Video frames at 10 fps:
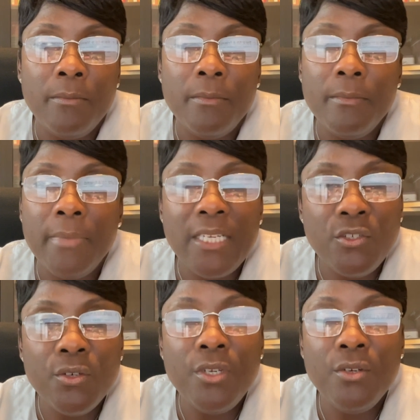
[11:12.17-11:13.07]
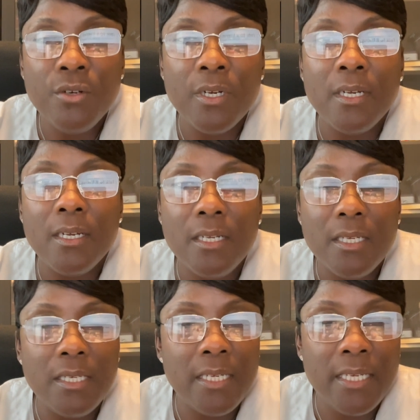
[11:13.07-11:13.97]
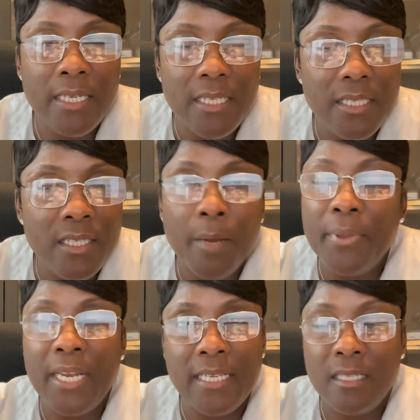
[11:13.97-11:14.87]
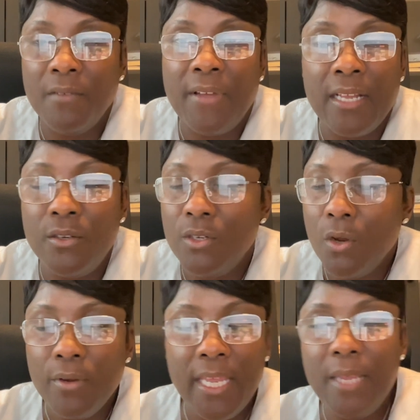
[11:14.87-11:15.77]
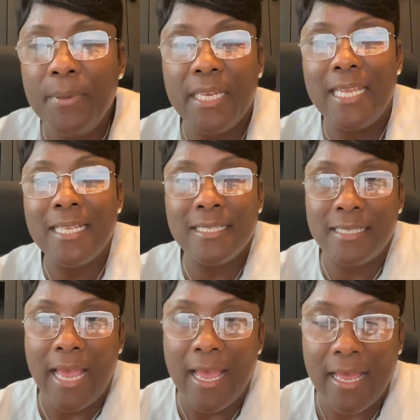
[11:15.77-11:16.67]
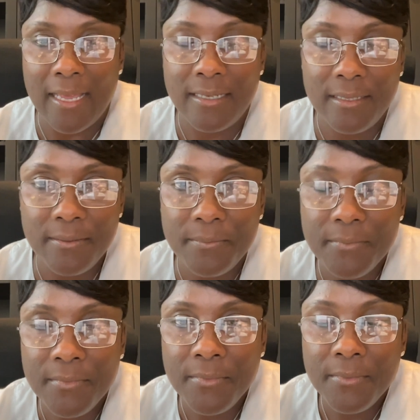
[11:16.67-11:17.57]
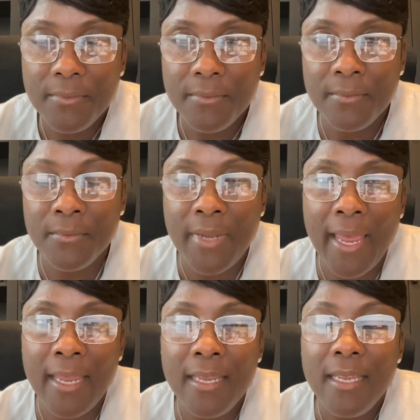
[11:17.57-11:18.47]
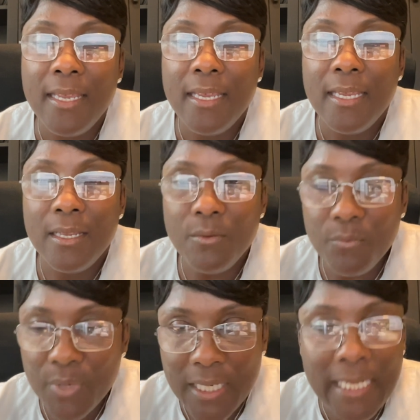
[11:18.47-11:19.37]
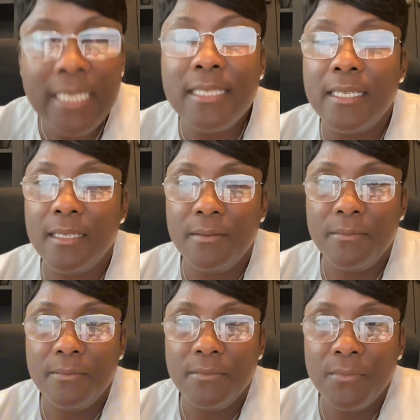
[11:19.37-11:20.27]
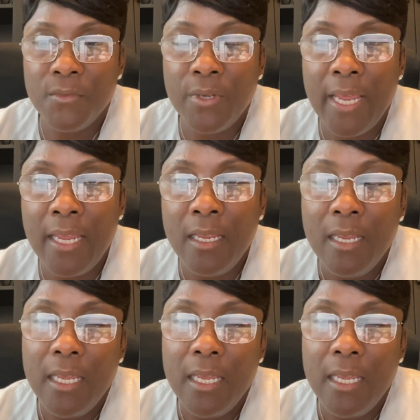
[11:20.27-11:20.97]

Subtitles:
Make sure you're dumping that stuff out of you. Don't keep it inside, okay? Release it, okay?